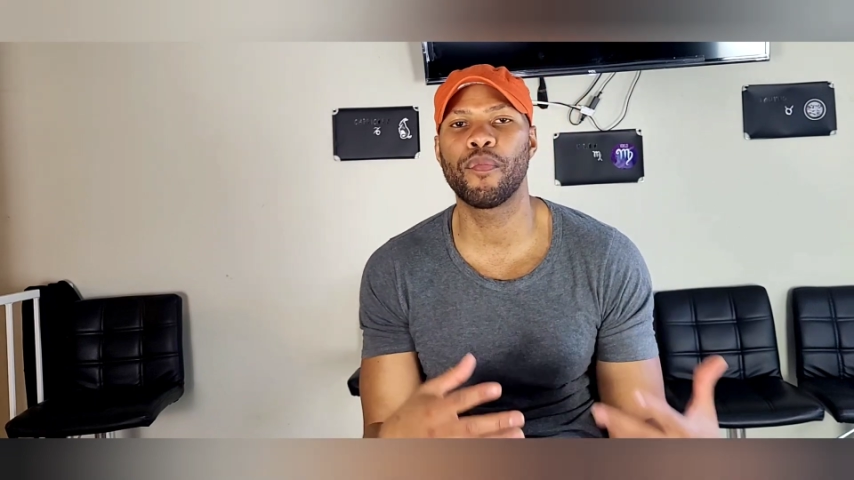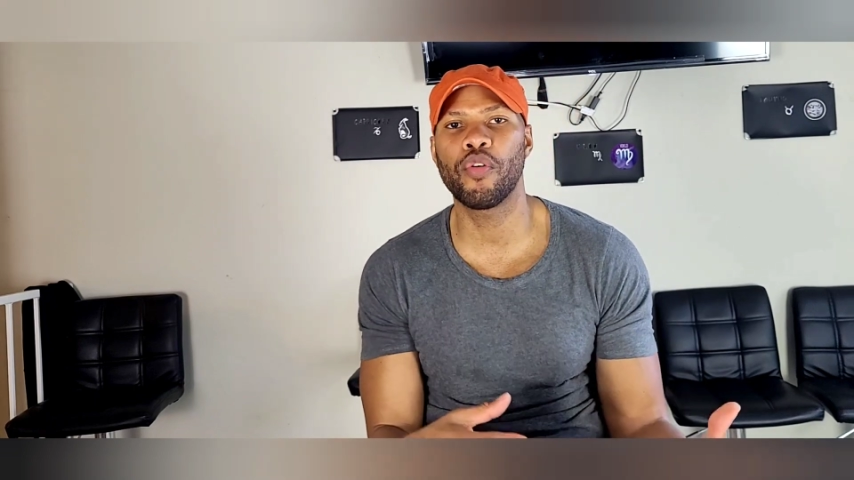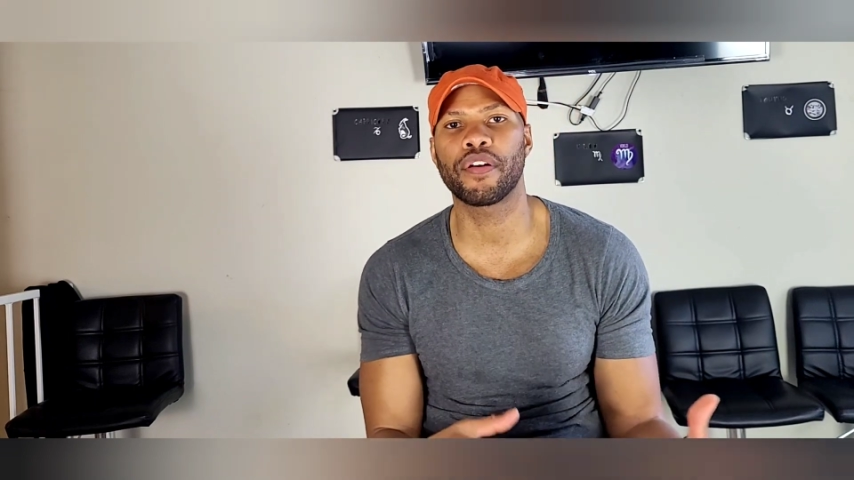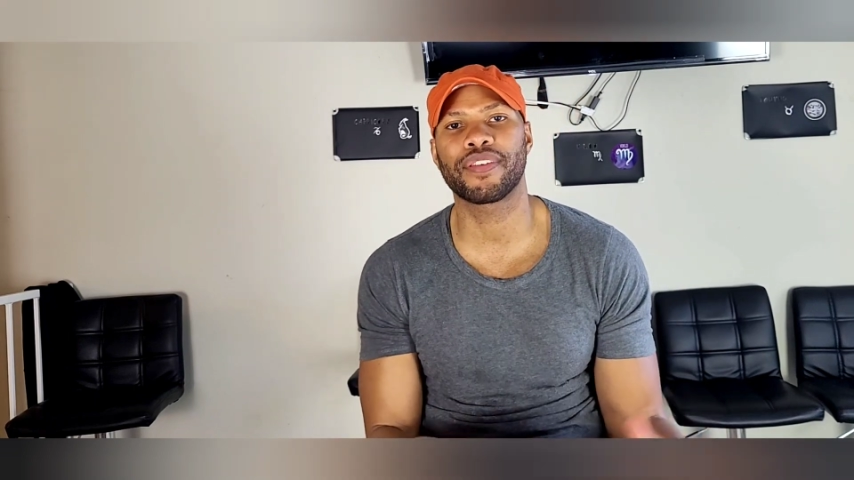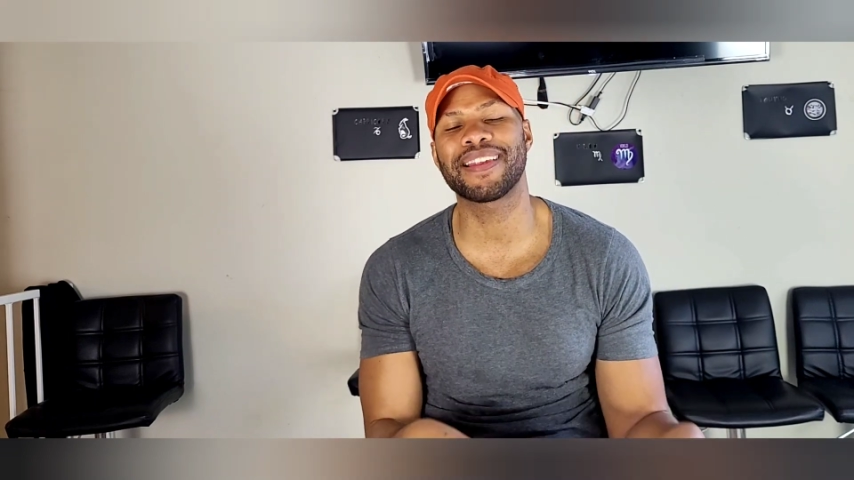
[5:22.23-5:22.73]

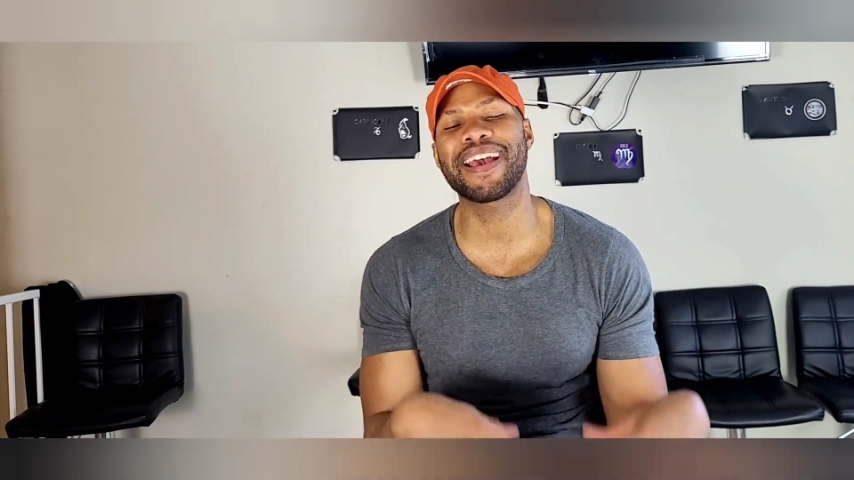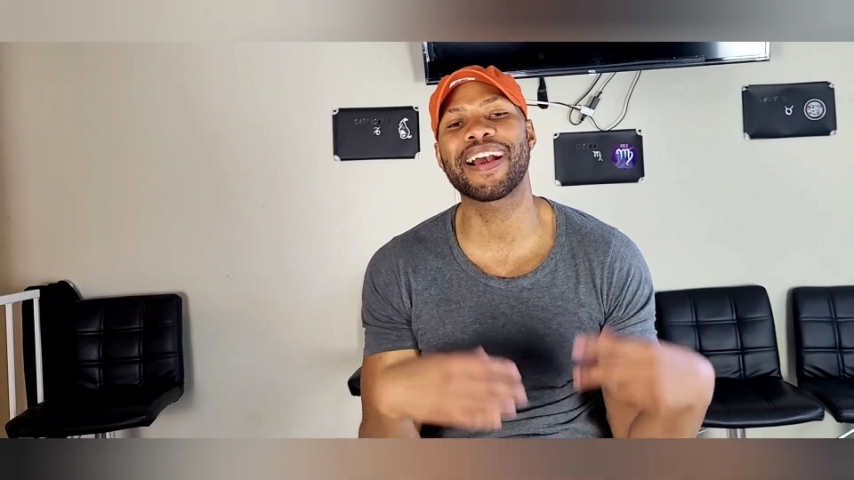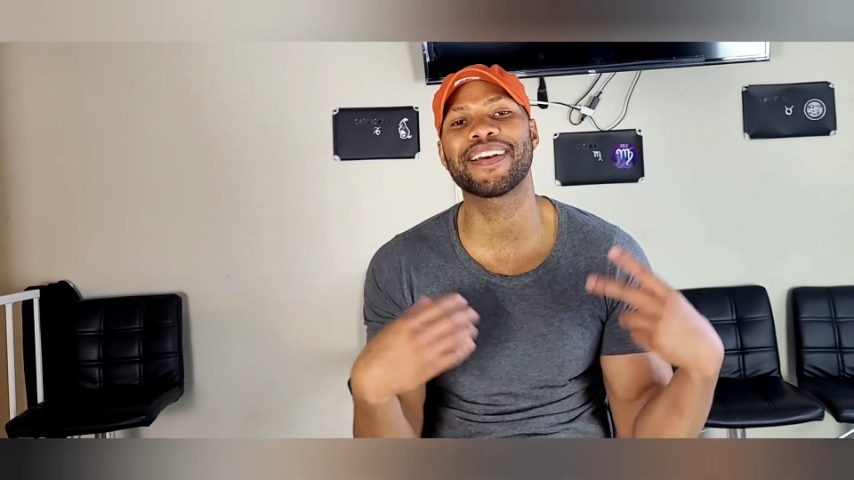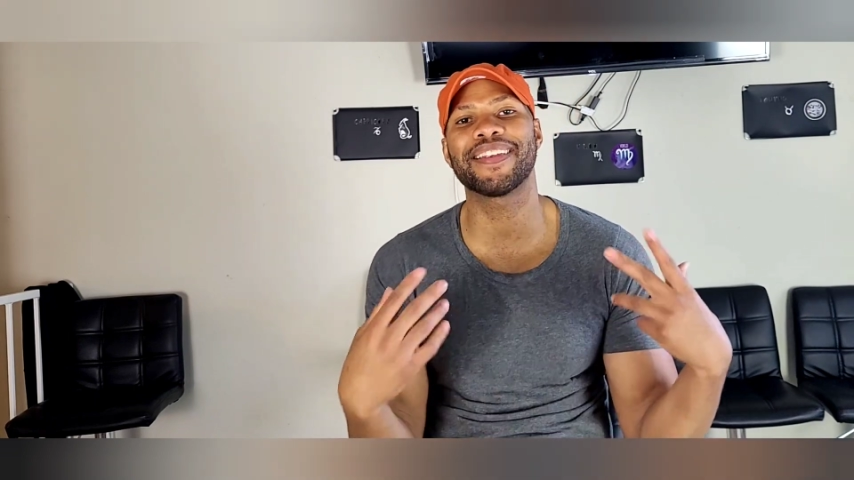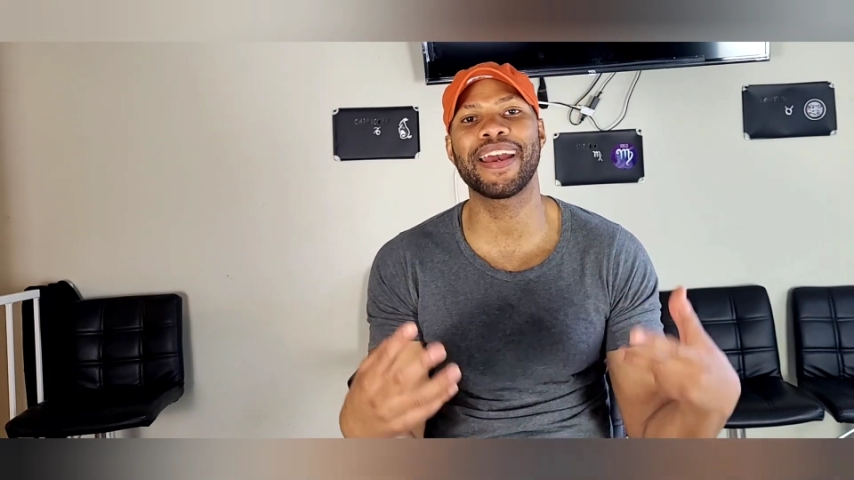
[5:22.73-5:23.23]
more. So that's how I
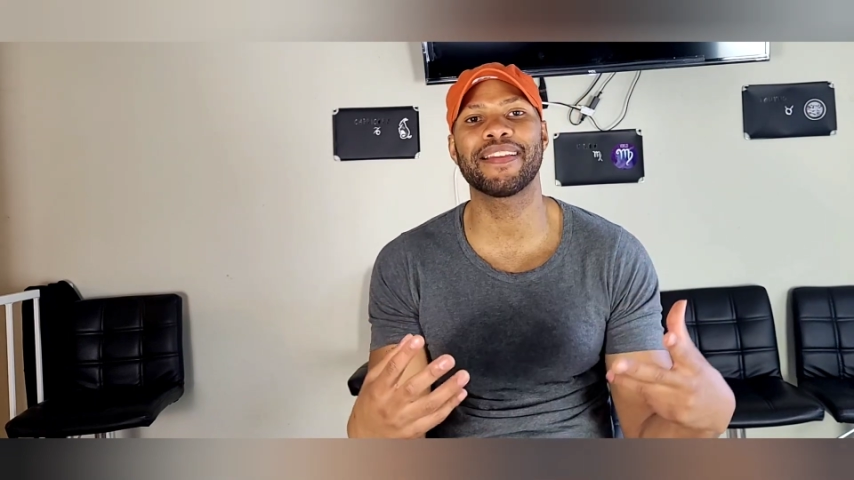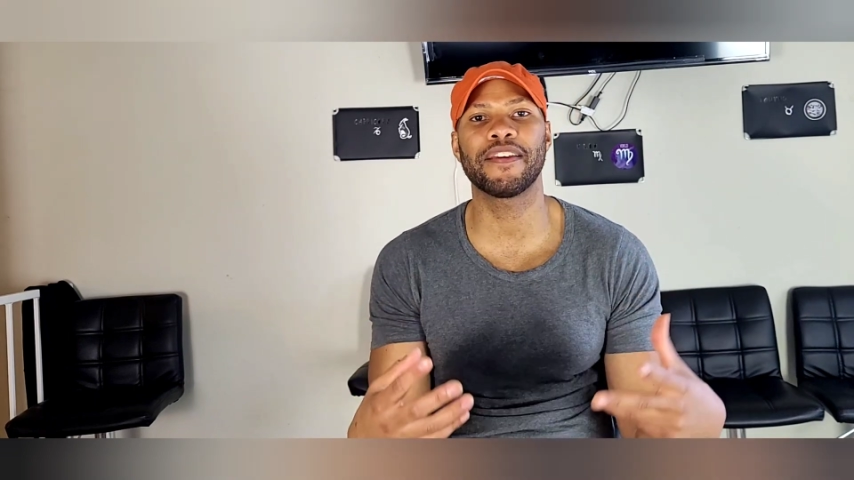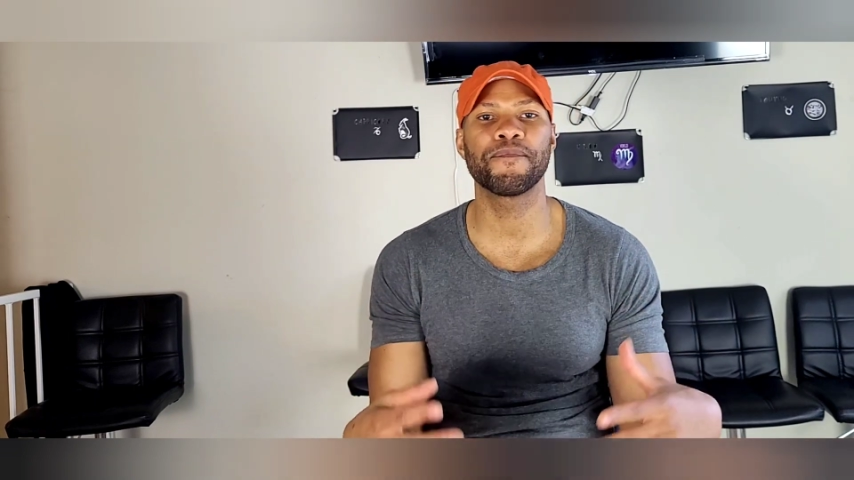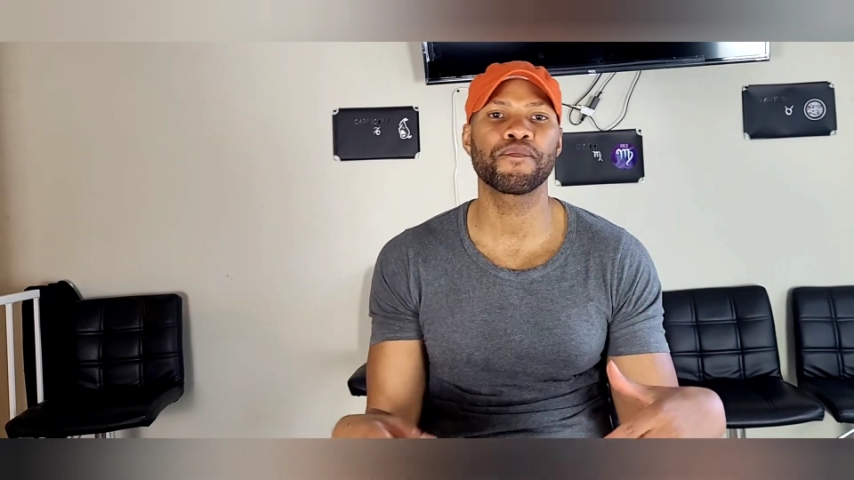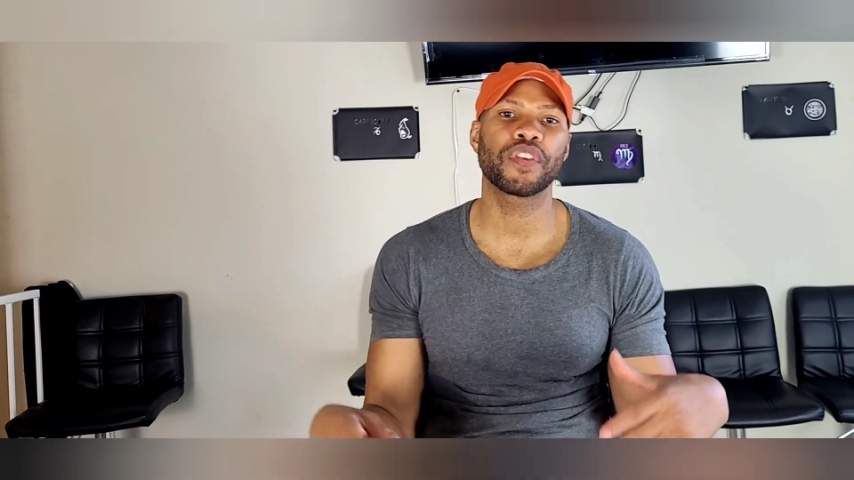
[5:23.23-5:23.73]
connected.